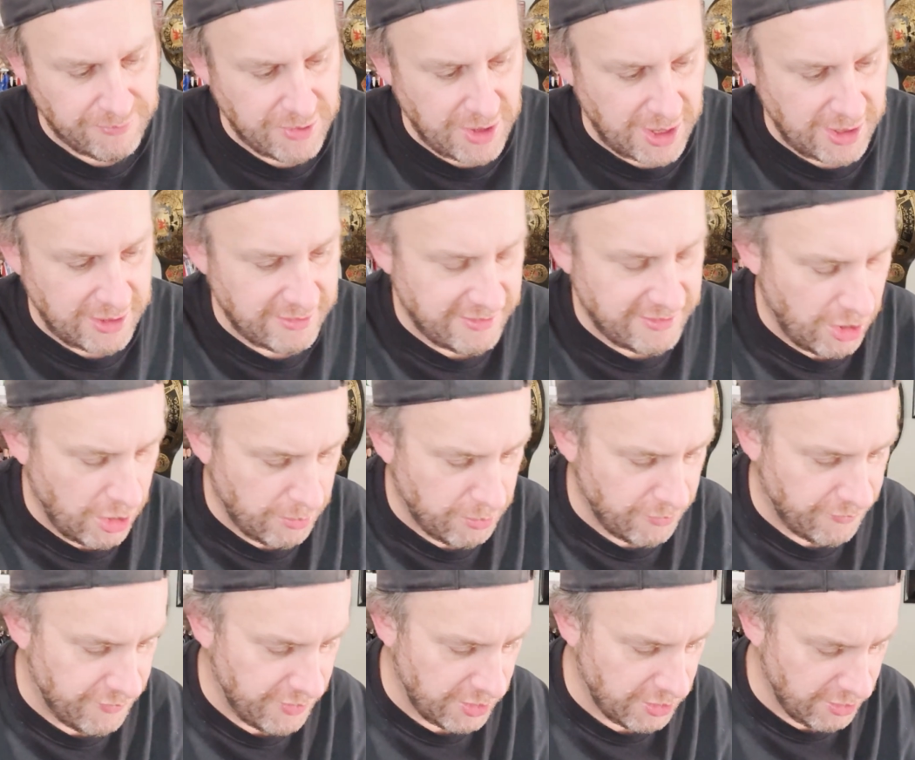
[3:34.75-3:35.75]
Not a
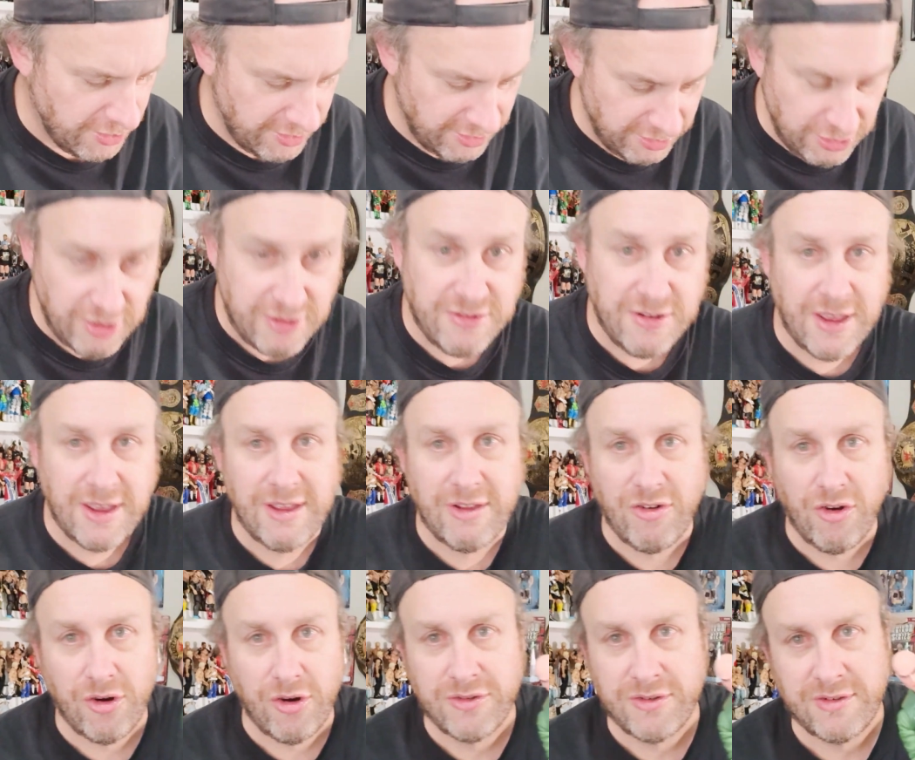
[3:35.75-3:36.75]
terrible figure. It looks like
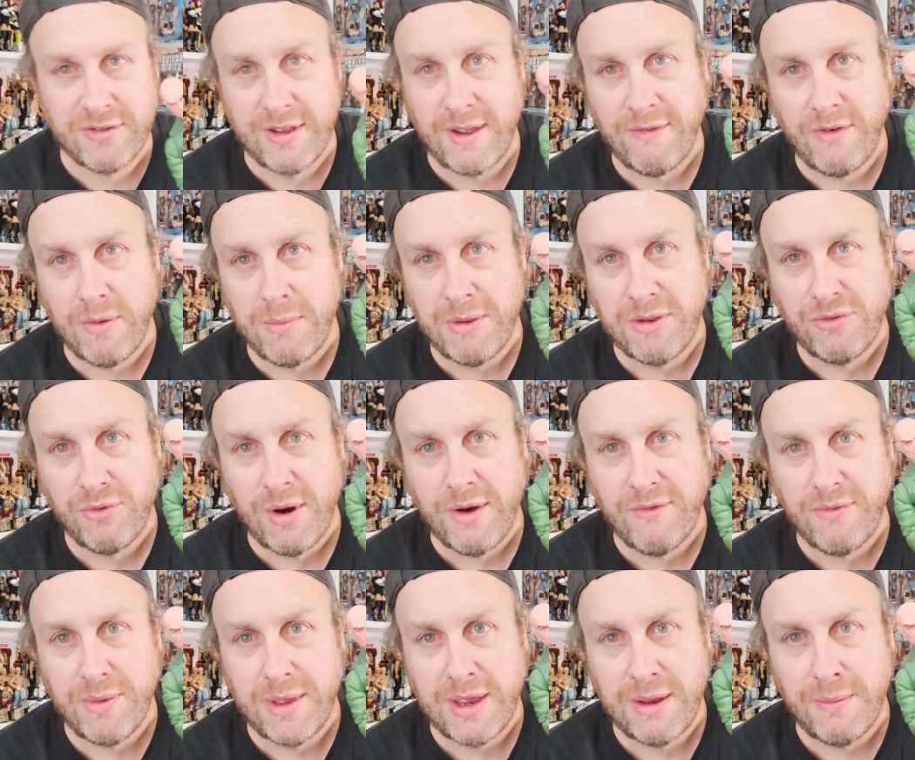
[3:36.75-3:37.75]
Charles Xavier. I mean, it's
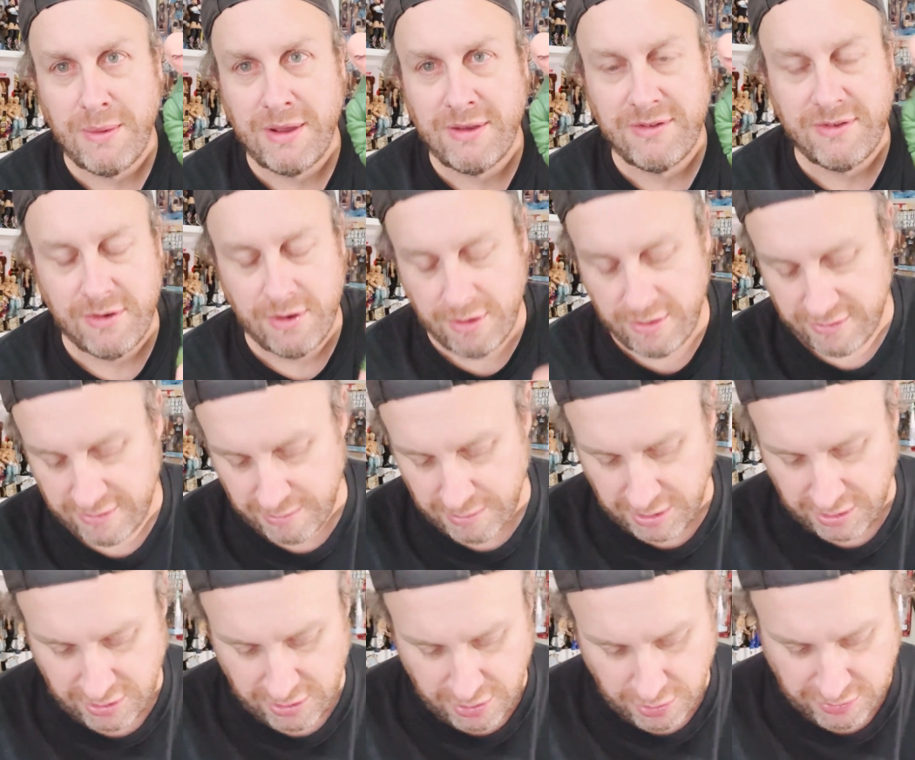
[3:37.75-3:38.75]
right from the animated series. I
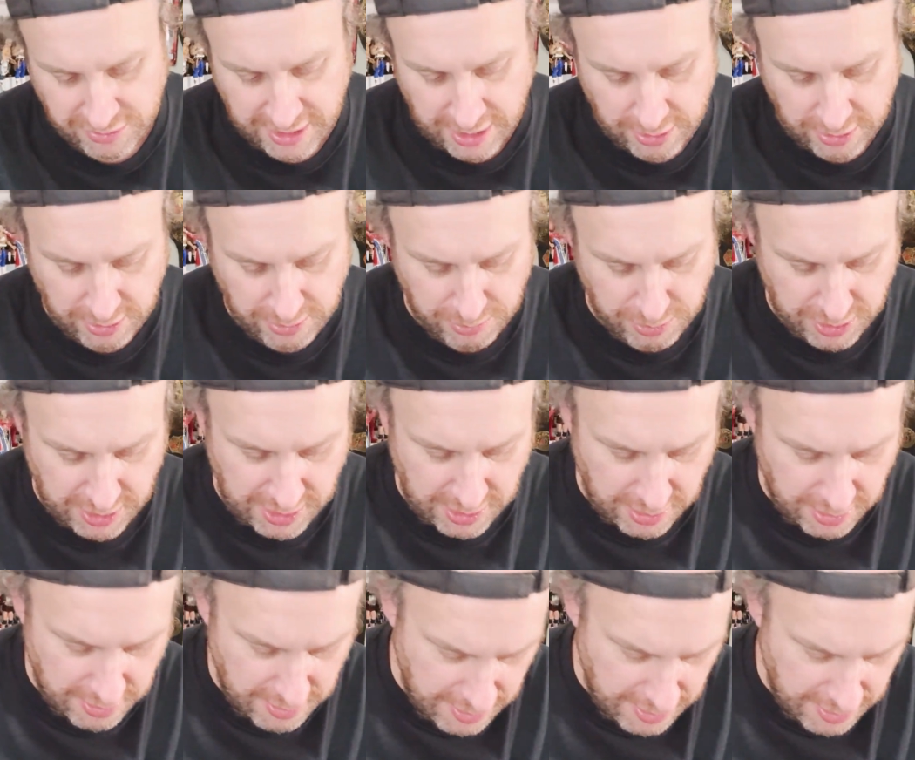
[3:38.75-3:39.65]
mean, no doubt you can do that.